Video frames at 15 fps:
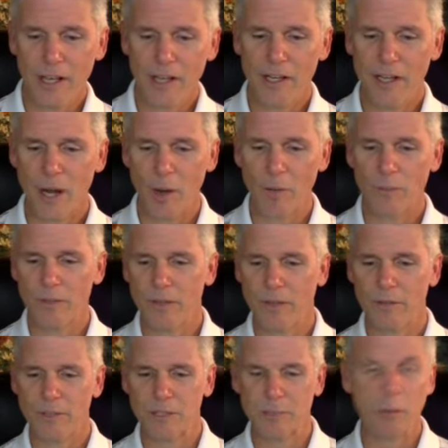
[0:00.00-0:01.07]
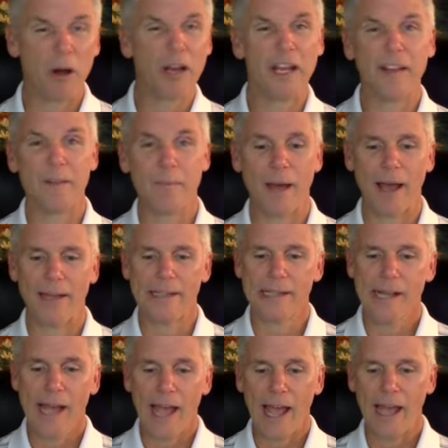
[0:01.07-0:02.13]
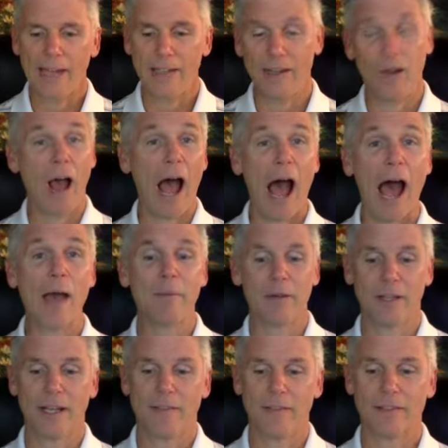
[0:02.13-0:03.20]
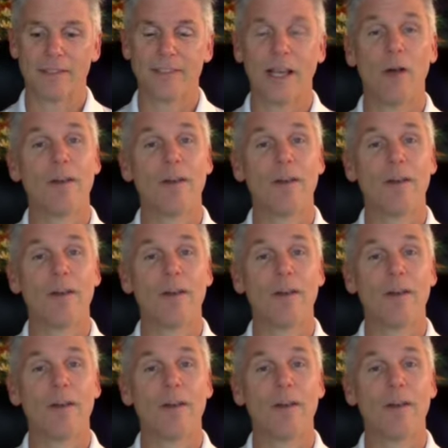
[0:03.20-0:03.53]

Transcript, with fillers: you know, you know, in the mind. And you know, I would look at this and say,